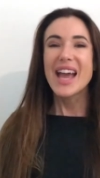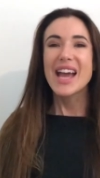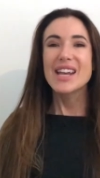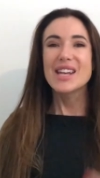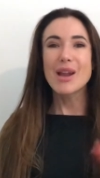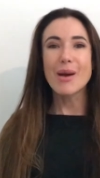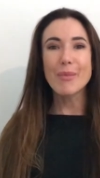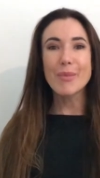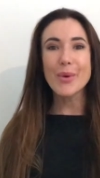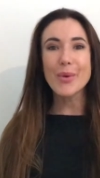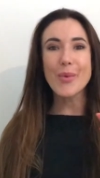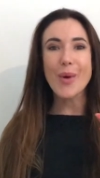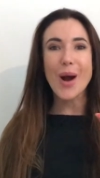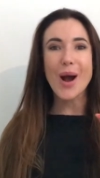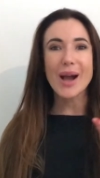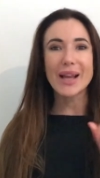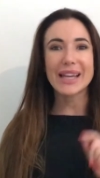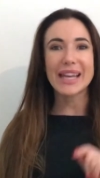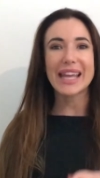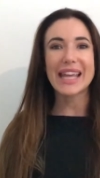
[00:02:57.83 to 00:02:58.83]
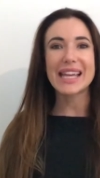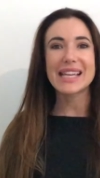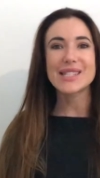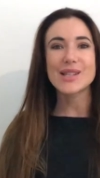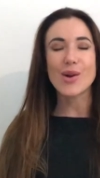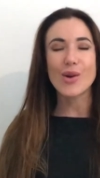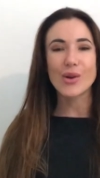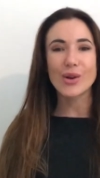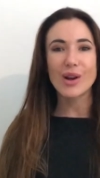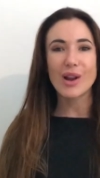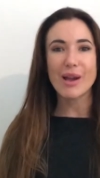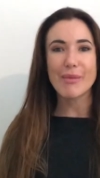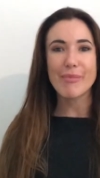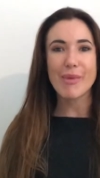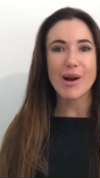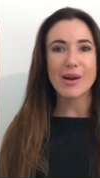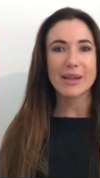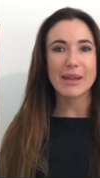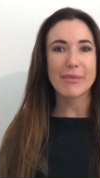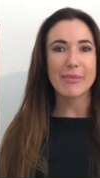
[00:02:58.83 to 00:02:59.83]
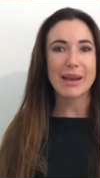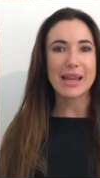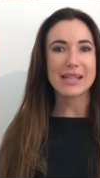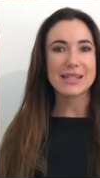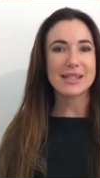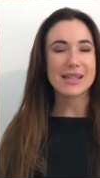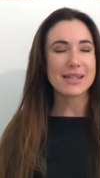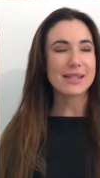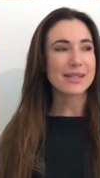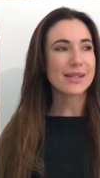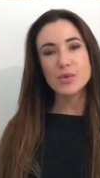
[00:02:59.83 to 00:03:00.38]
Number 1 is online marketplaces.